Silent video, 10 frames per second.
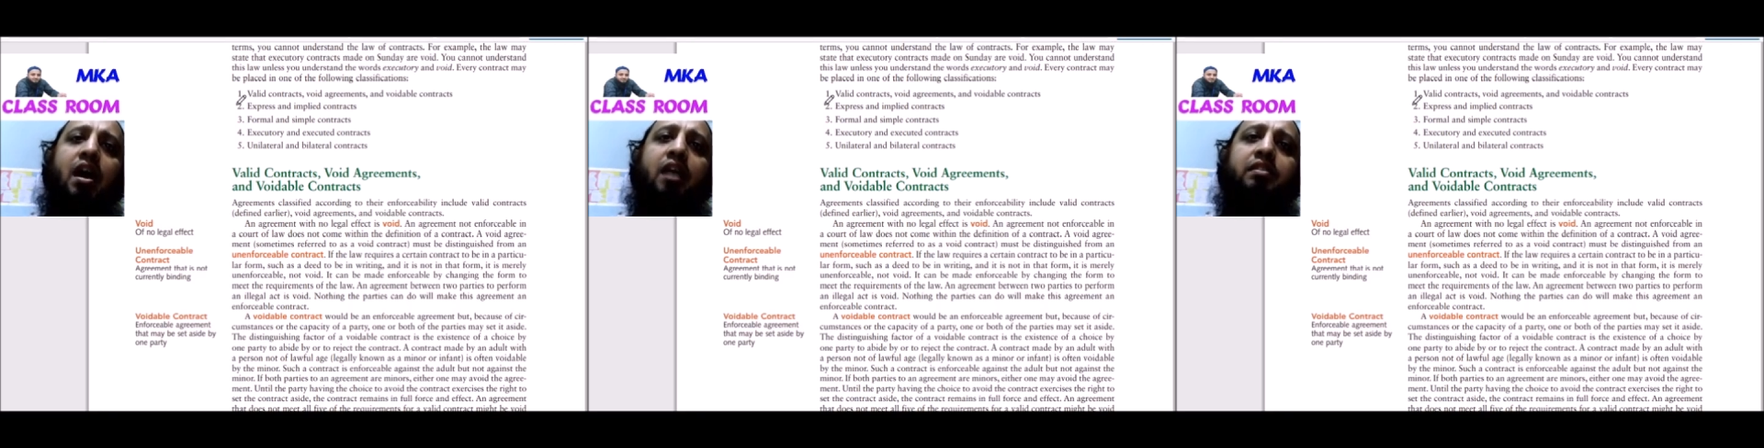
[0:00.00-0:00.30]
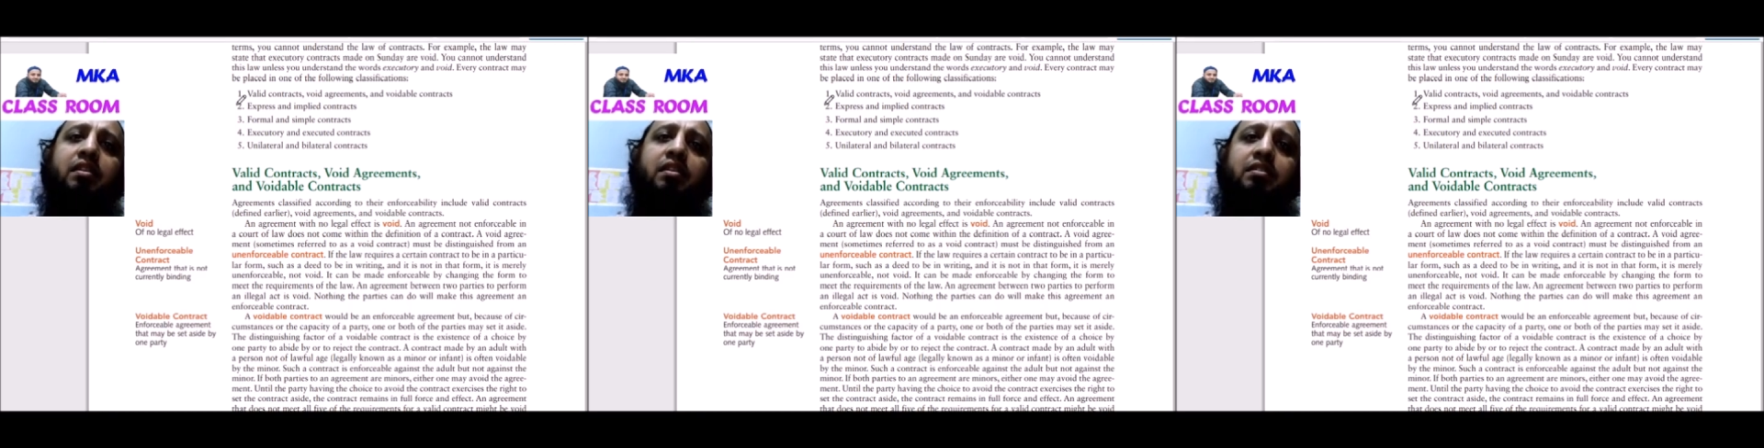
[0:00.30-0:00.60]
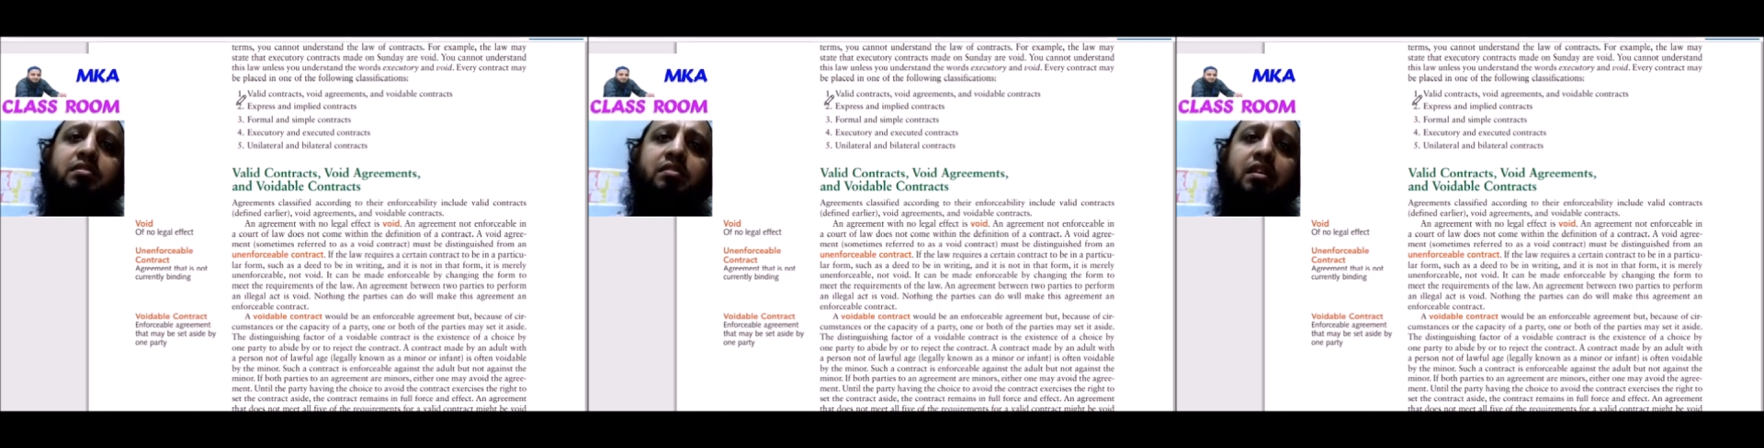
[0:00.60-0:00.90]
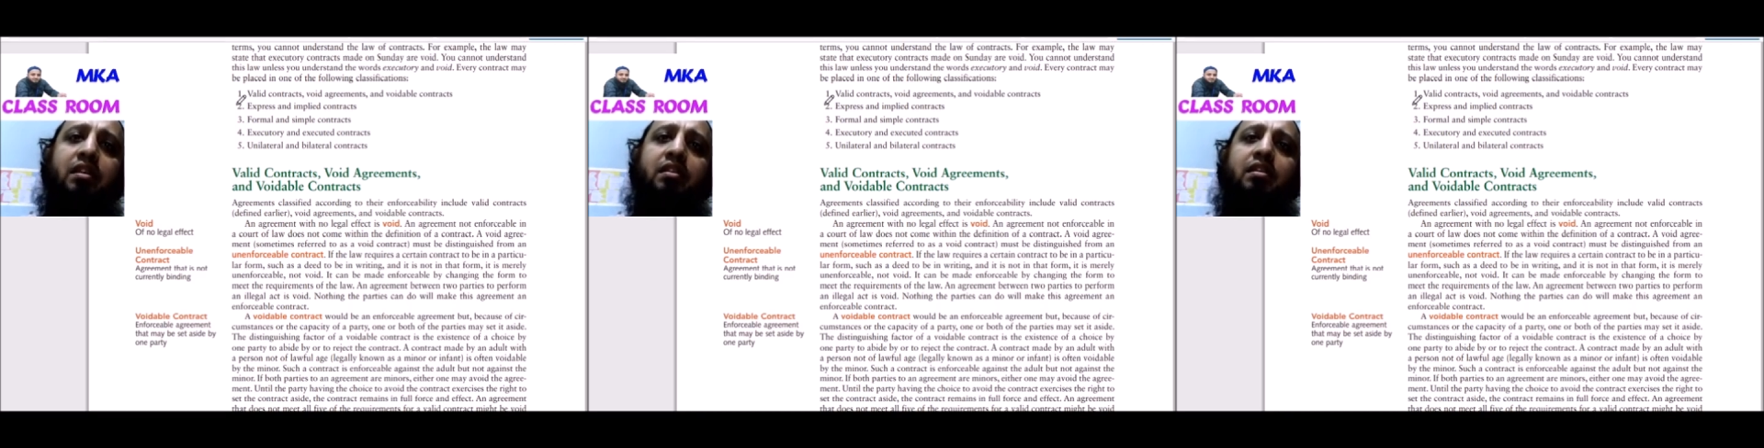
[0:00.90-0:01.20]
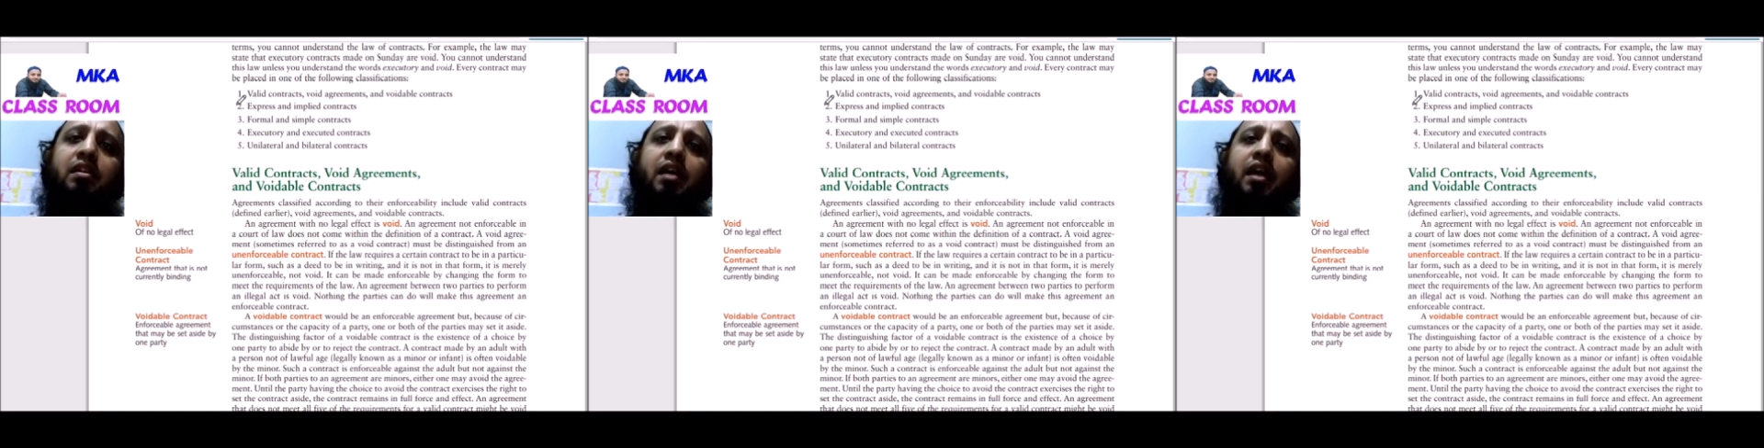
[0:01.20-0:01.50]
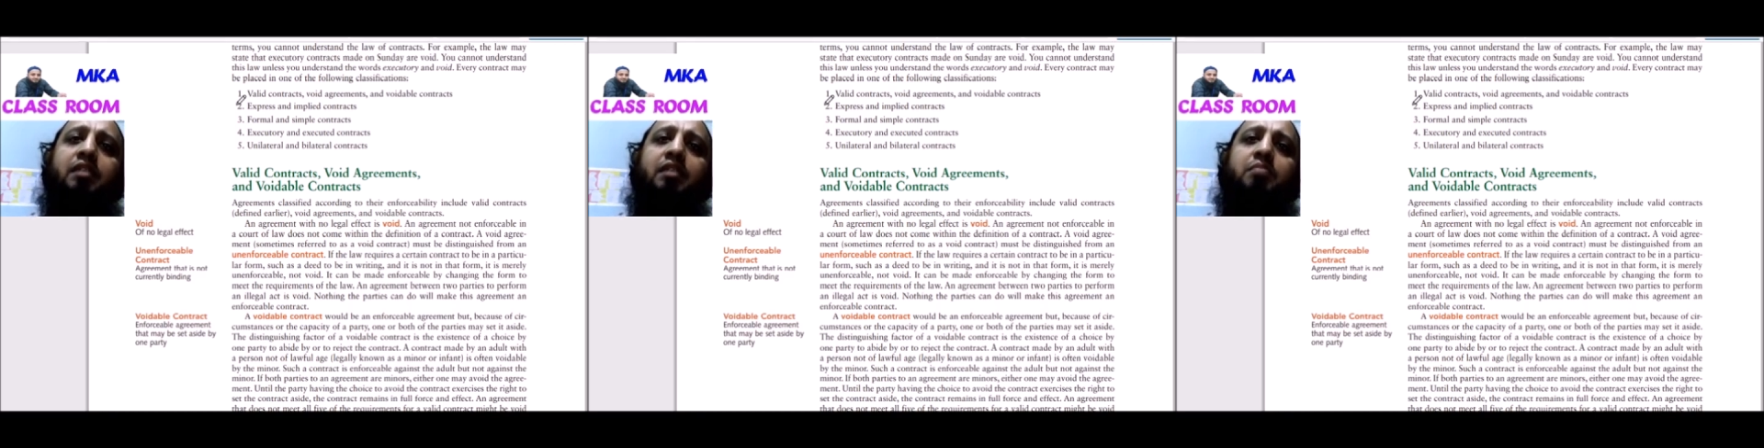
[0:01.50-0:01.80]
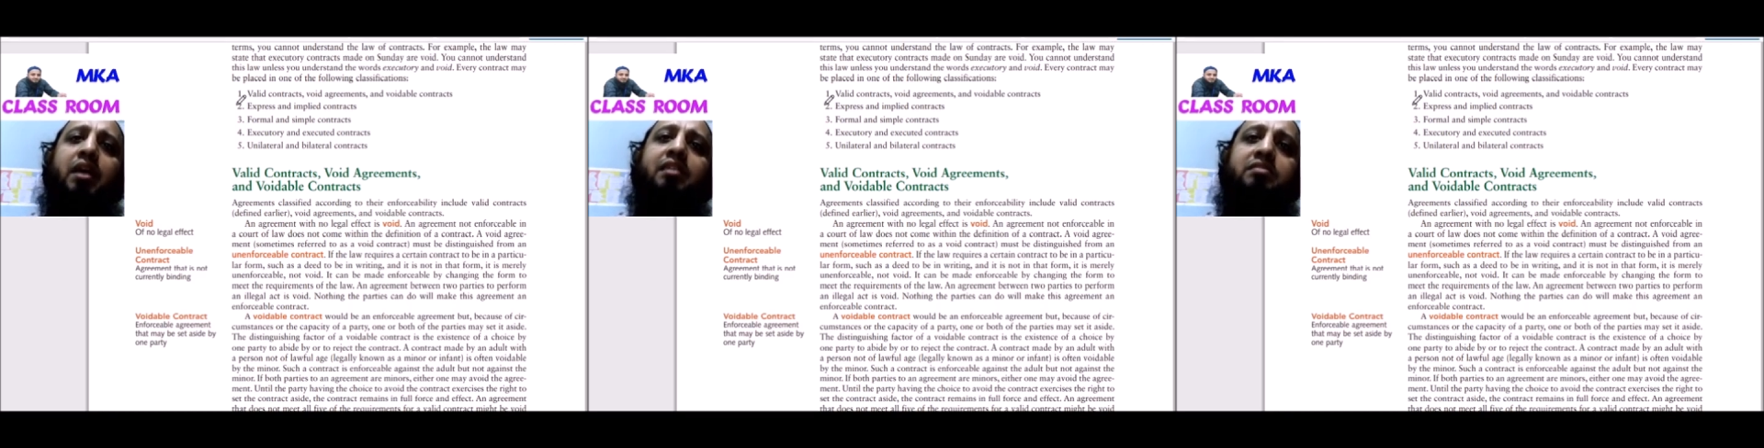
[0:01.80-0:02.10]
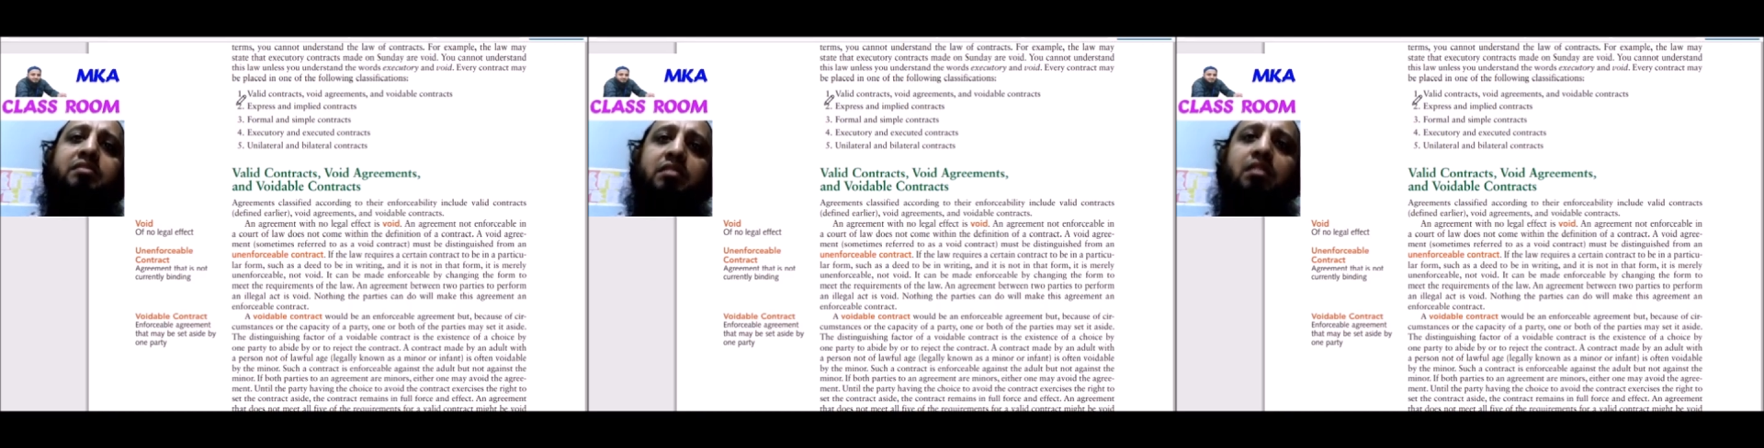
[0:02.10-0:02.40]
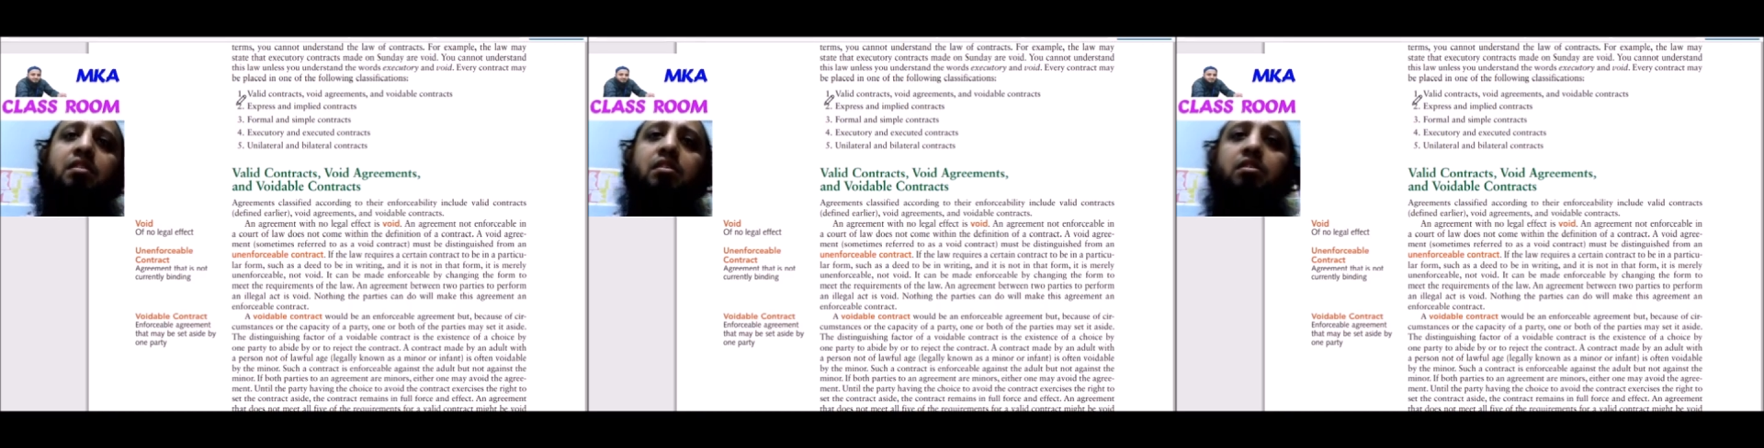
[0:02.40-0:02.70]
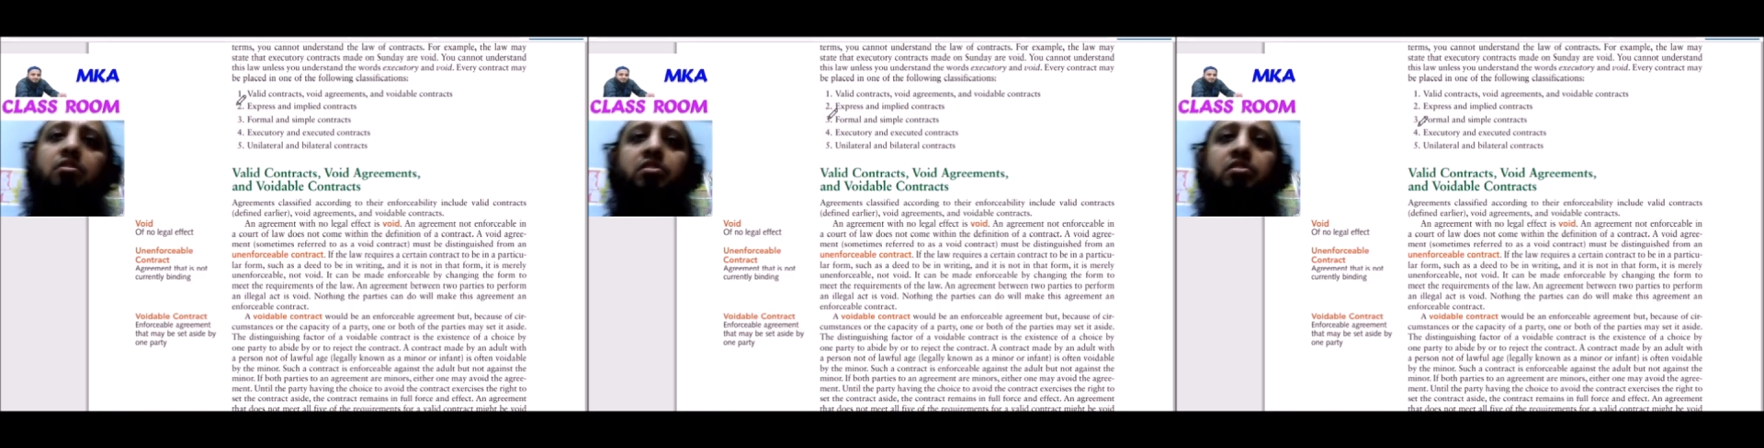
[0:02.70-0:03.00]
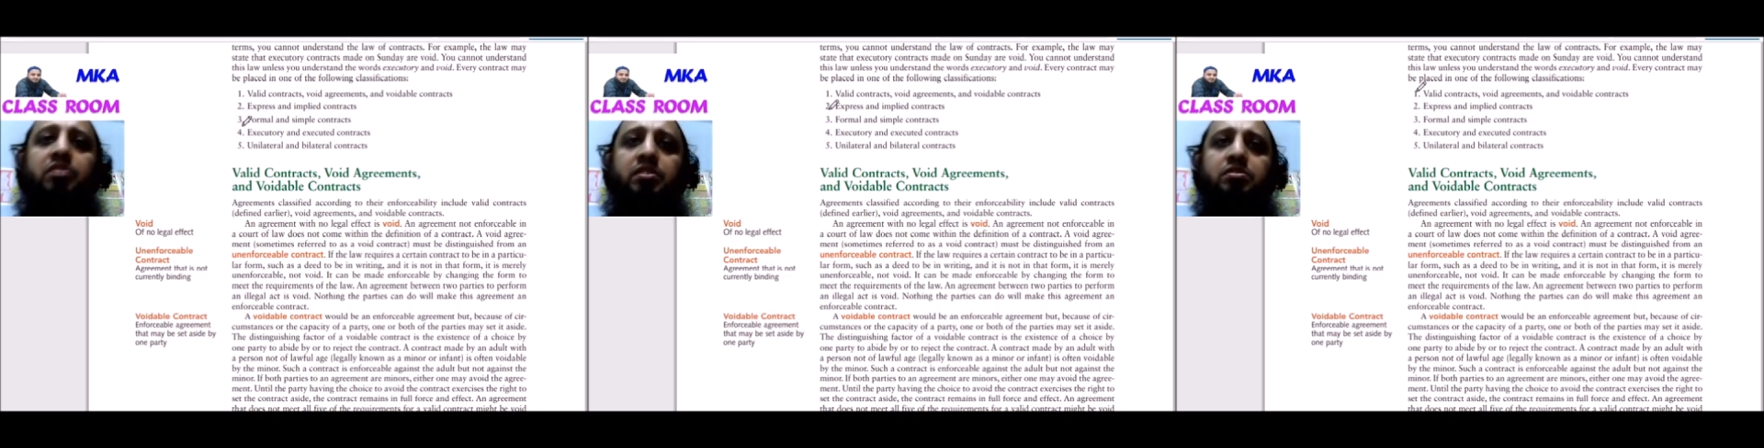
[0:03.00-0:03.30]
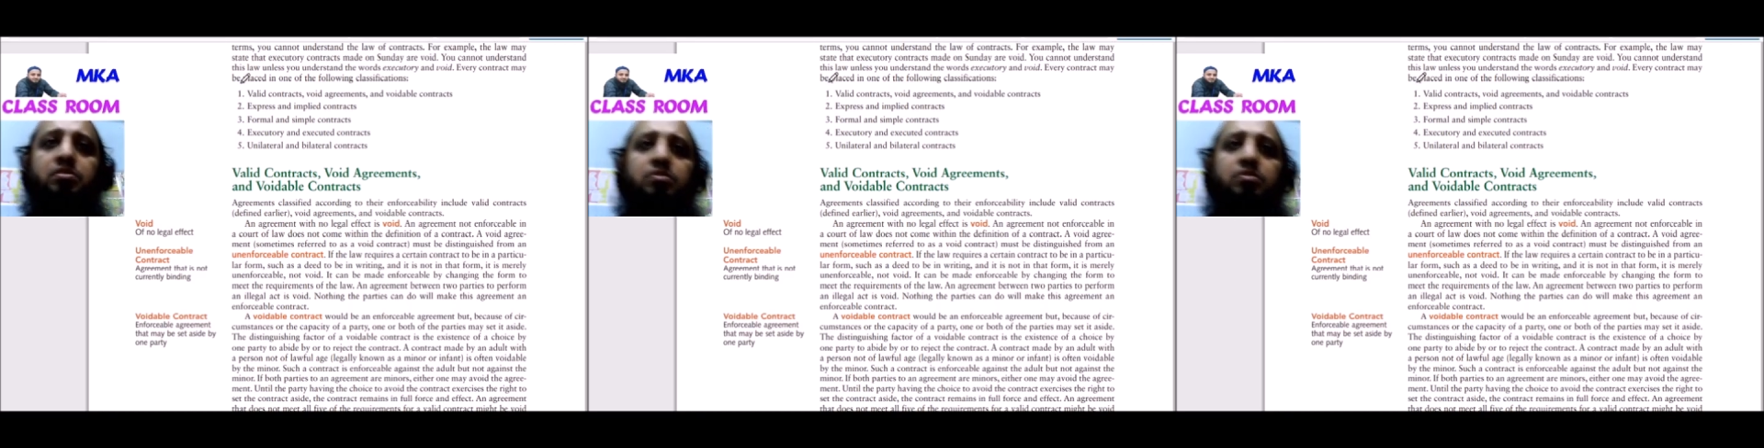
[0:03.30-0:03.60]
unilateral and bilateral contracts.